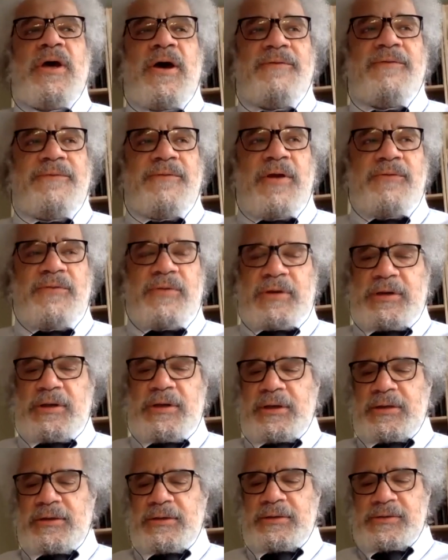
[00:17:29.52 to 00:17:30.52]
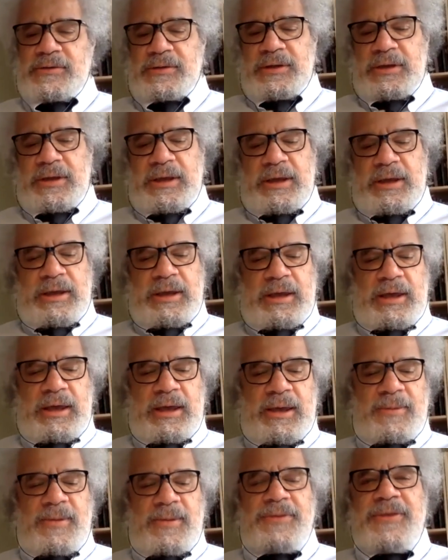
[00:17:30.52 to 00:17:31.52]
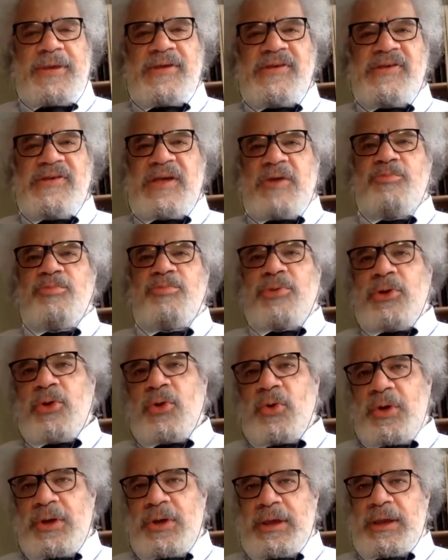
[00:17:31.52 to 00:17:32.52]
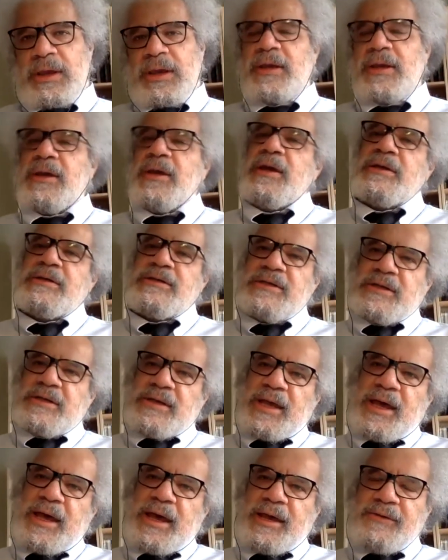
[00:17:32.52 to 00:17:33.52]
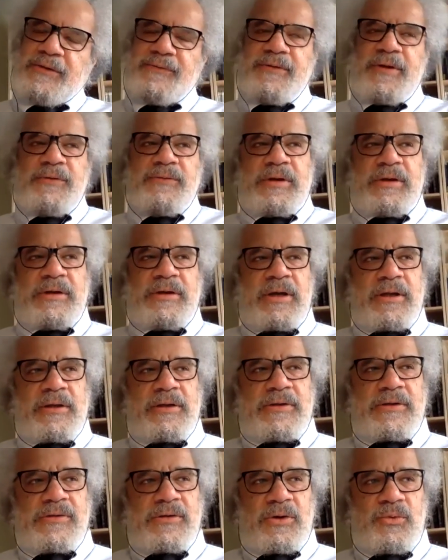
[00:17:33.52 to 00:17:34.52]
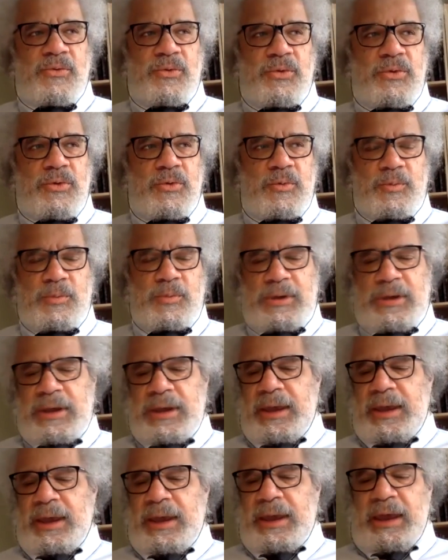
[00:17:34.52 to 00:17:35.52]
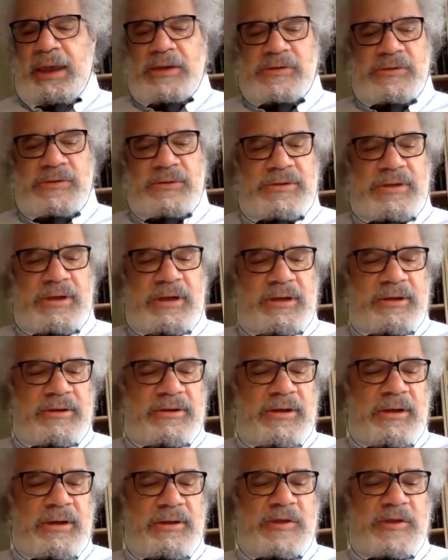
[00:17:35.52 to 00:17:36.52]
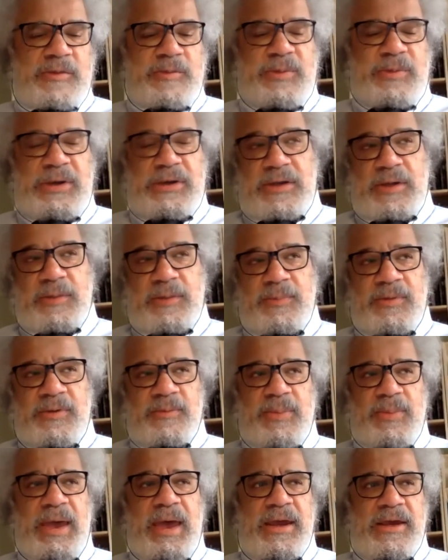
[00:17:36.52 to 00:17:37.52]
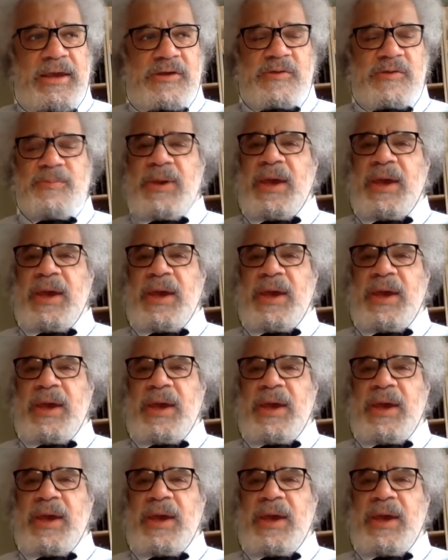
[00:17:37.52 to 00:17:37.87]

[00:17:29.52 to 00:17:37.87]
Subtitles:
of Frederick Douglass. This employee denied Frederick Douglass a room. And so Douglass picked up his